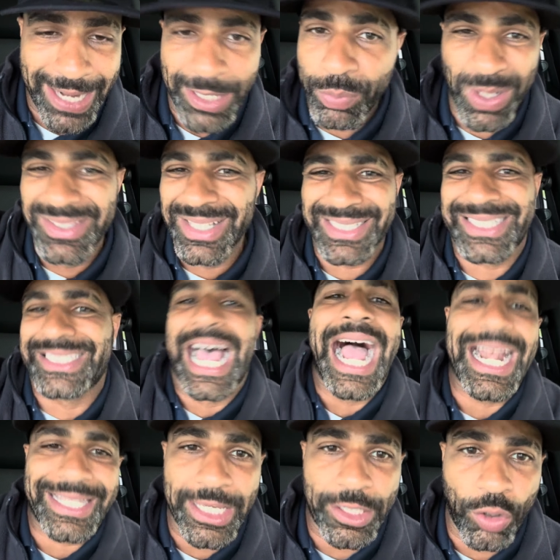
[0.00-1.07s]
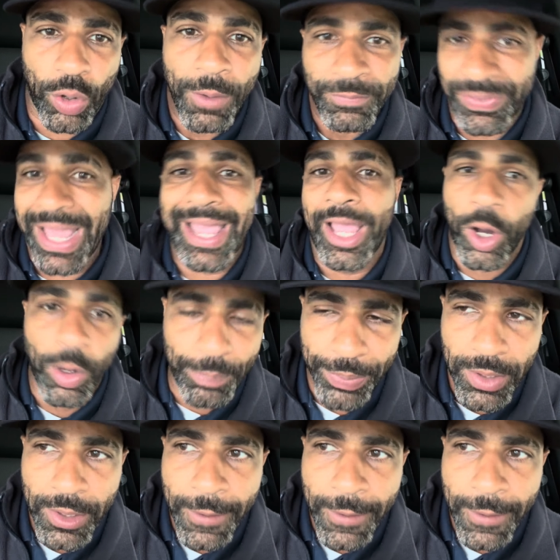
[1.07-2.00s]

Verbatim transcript: He wasn't a sidekick or the help.